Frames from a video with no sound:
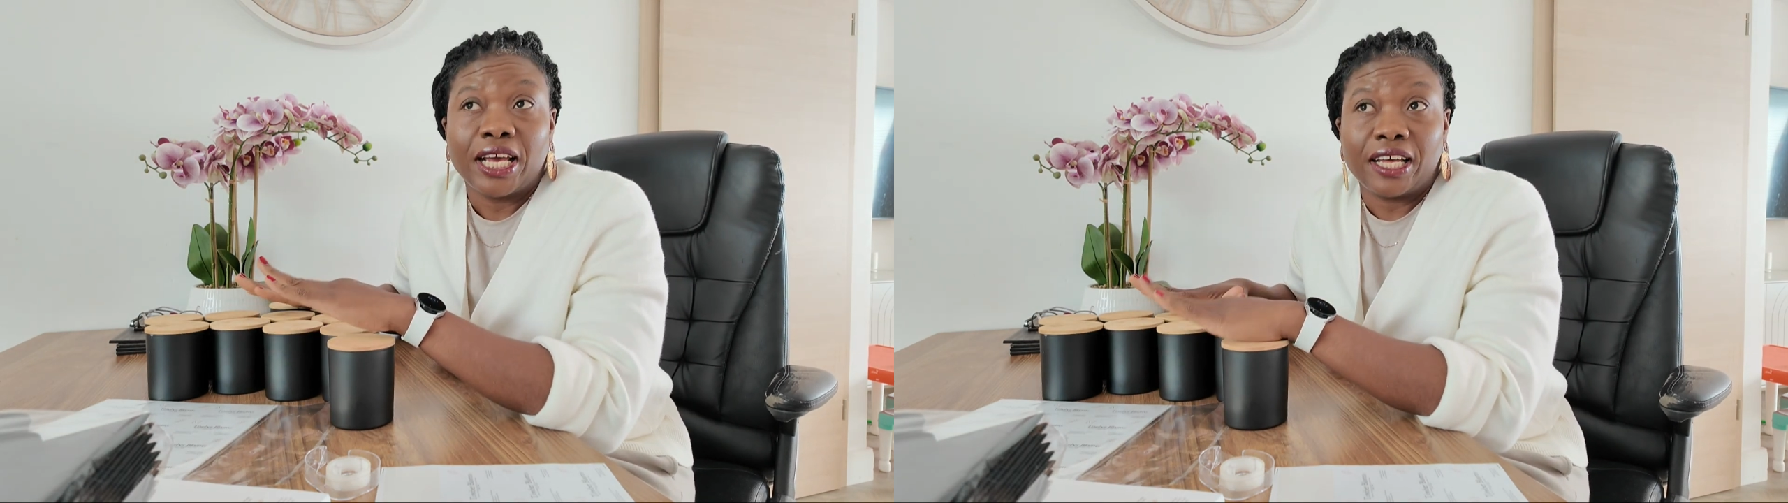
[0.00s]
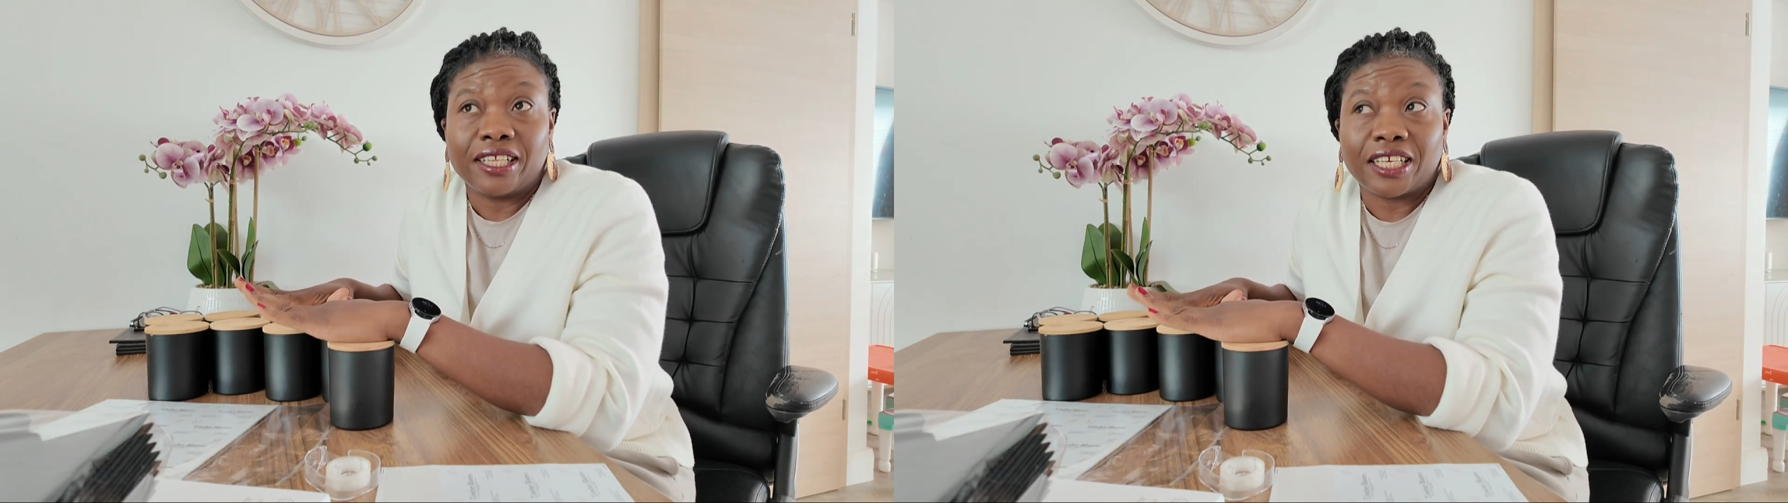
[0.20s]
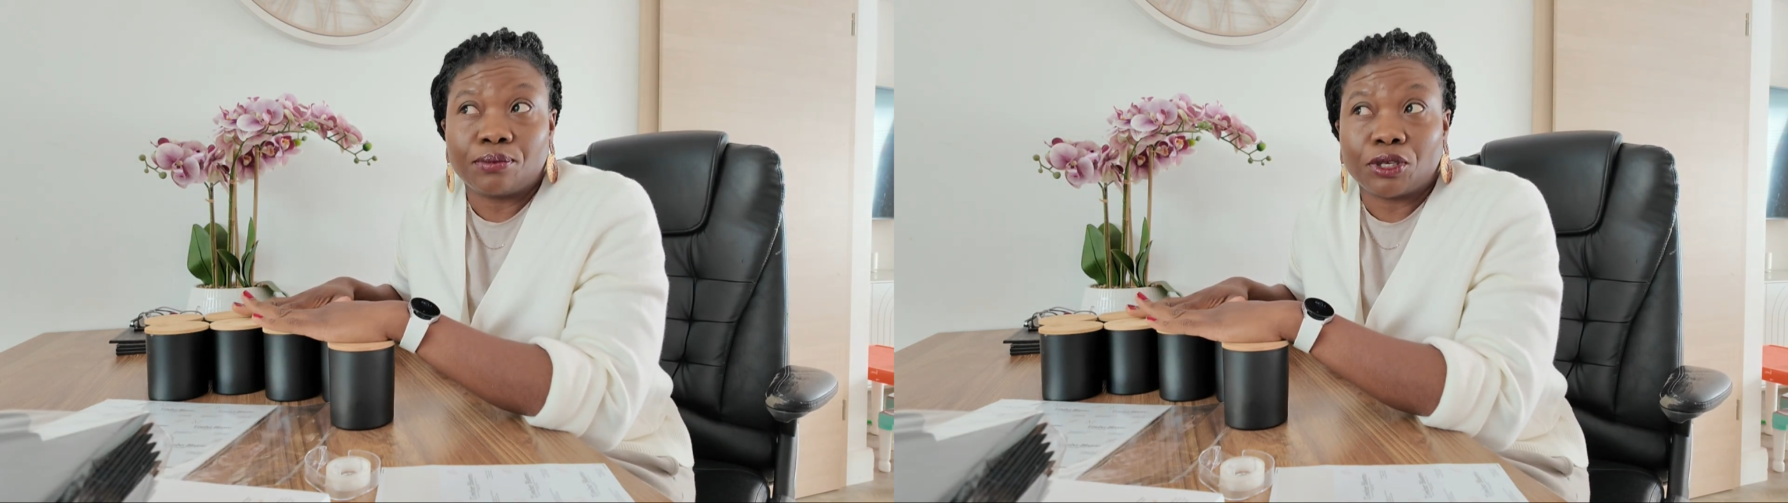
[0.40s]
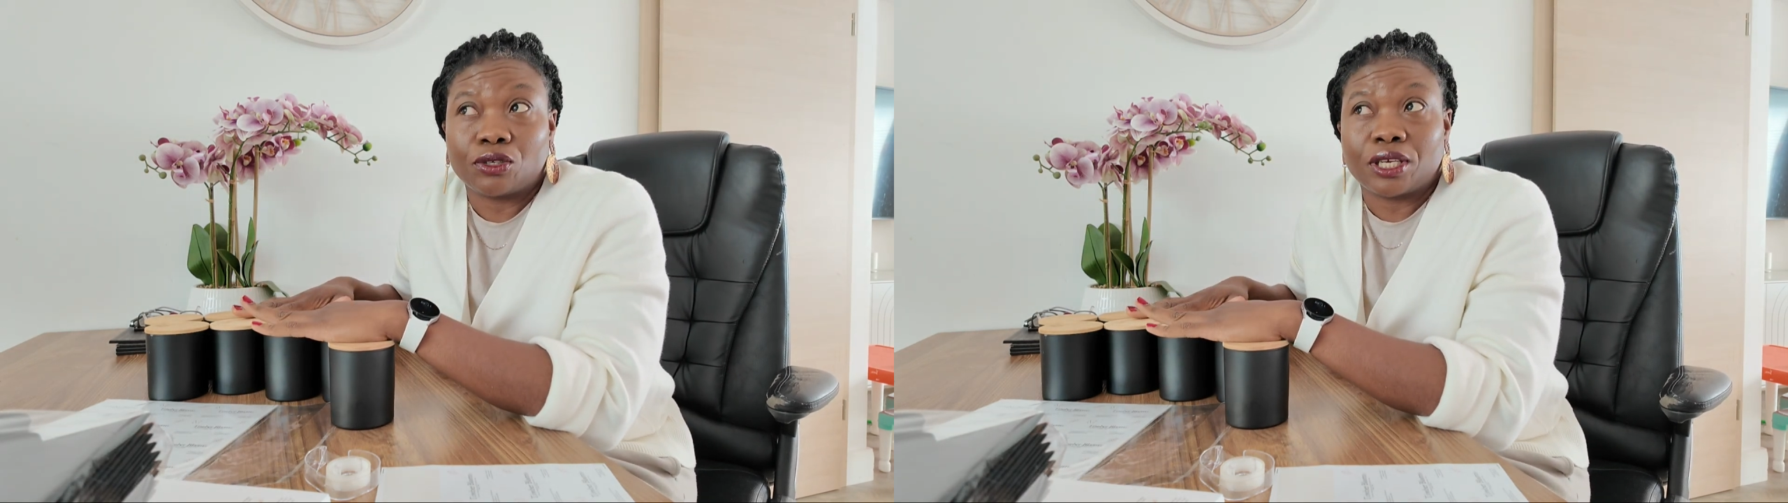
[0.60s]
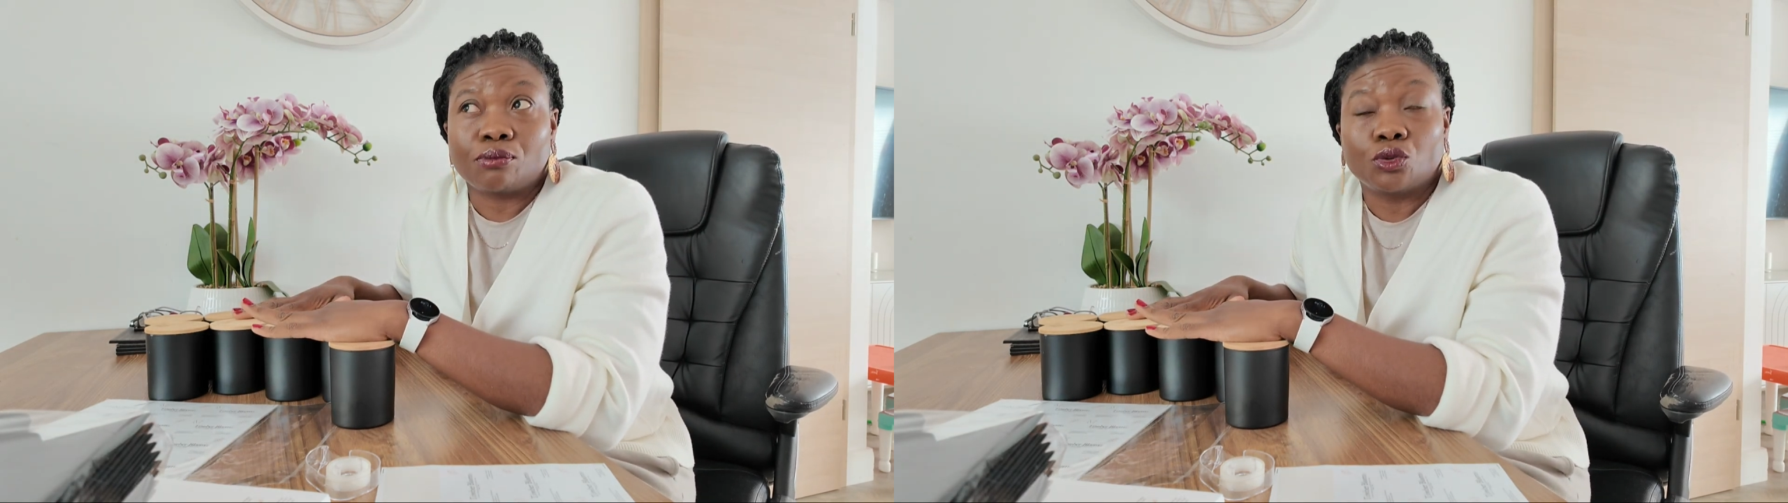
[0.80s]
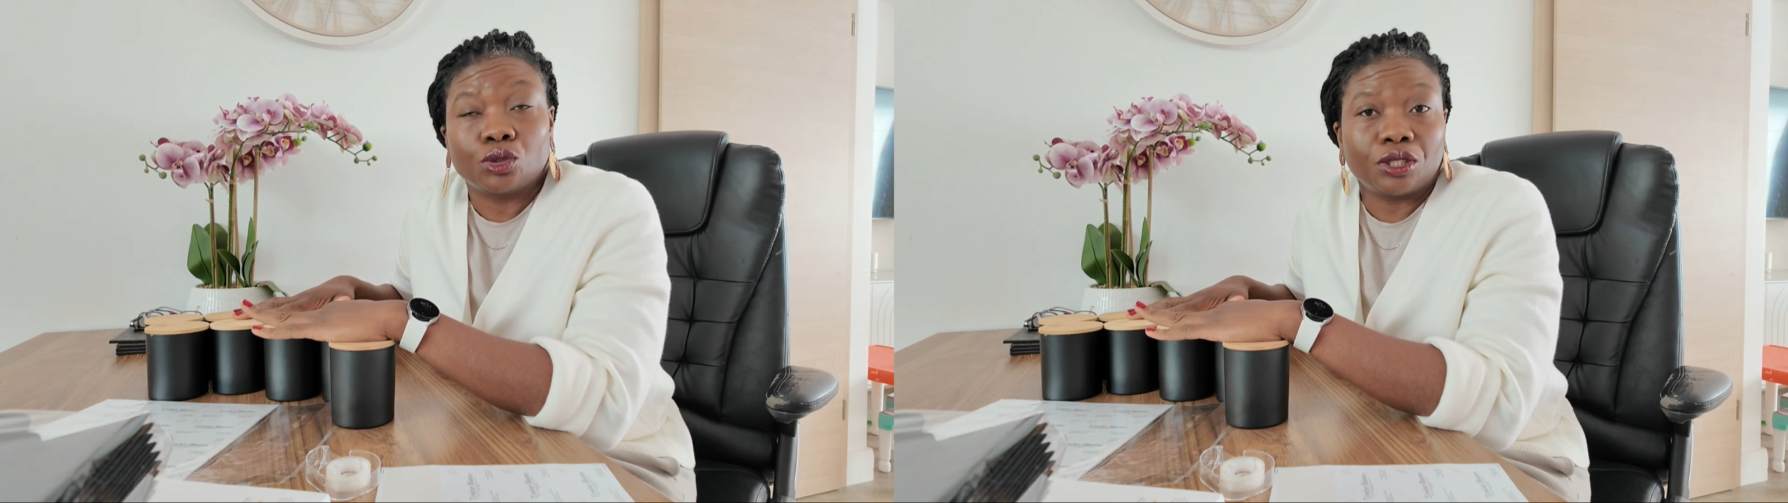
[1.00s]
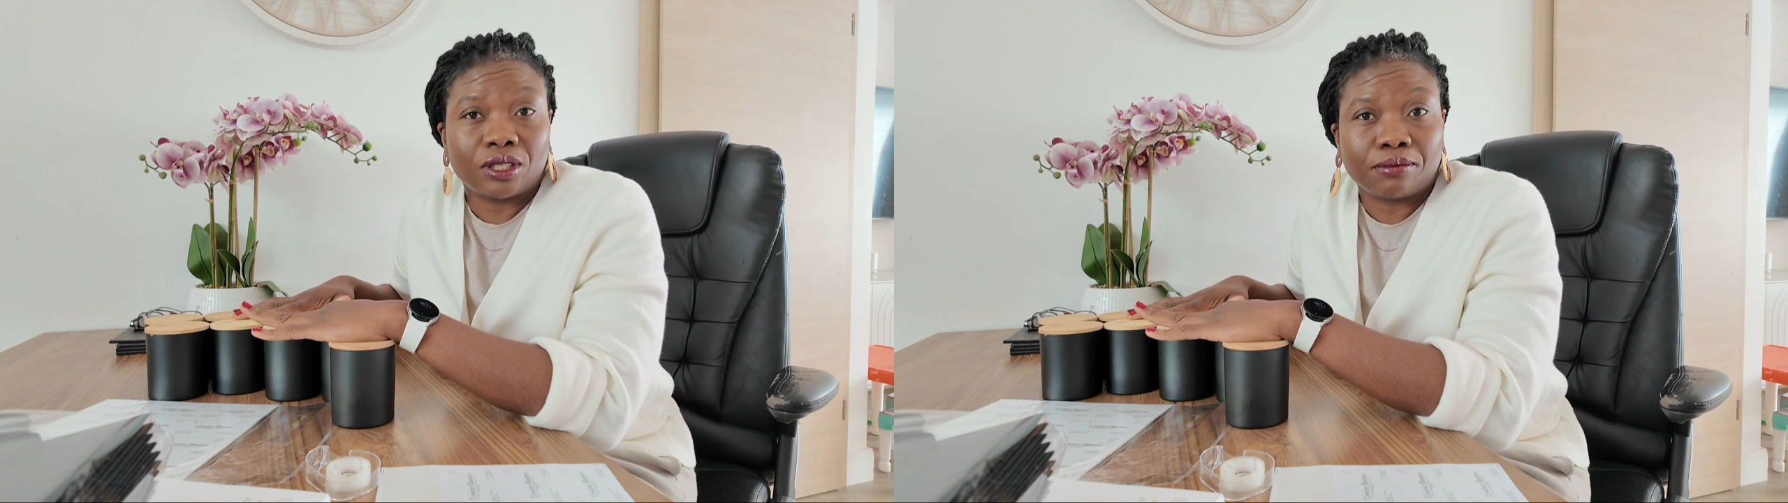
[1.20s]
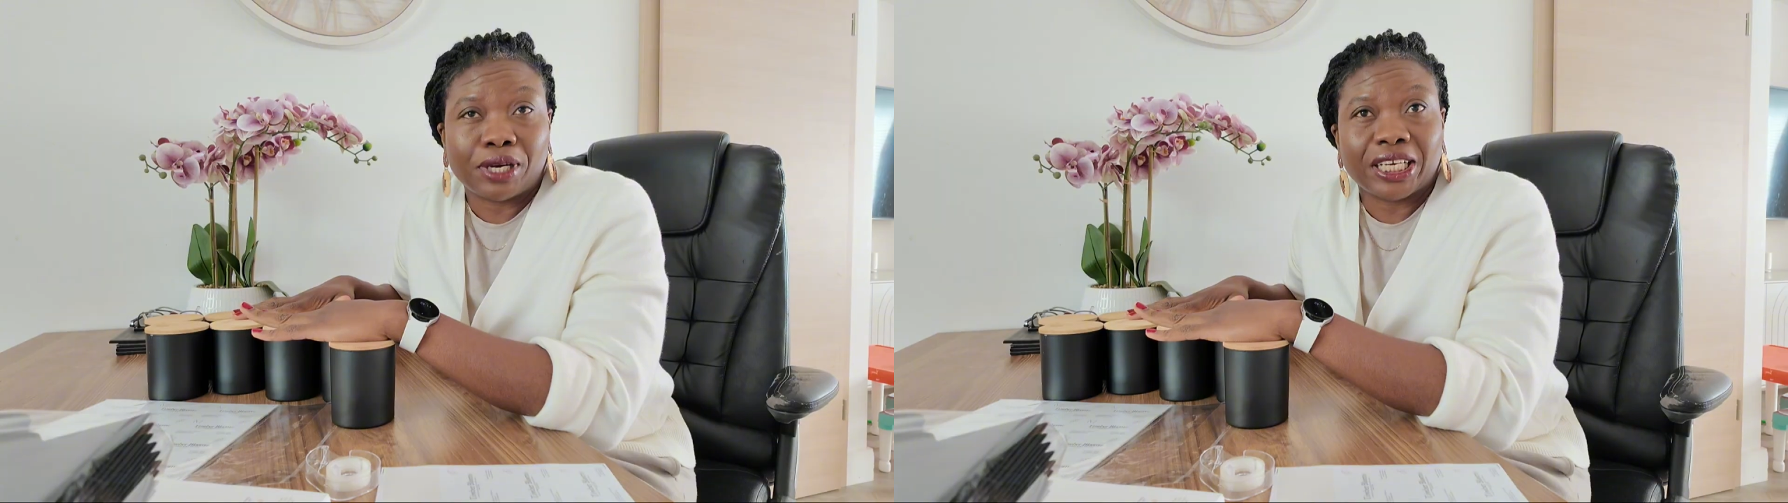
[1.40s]
and that's because I'm going to
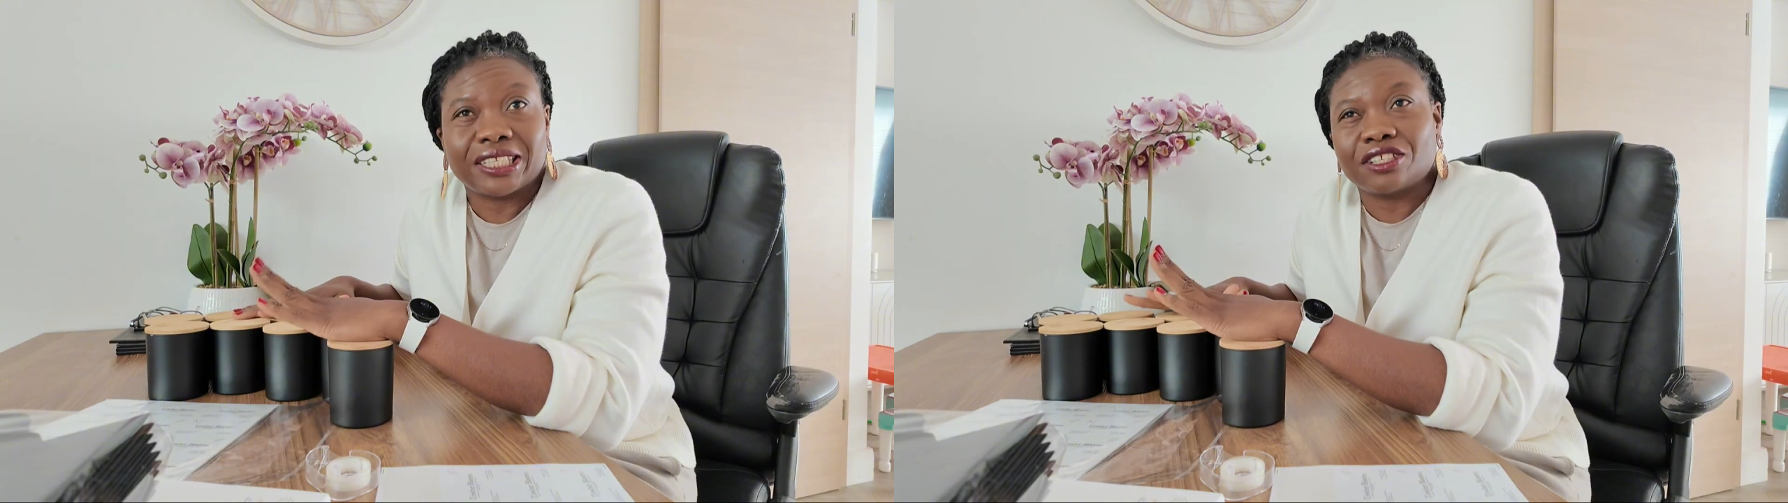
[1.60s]
the market.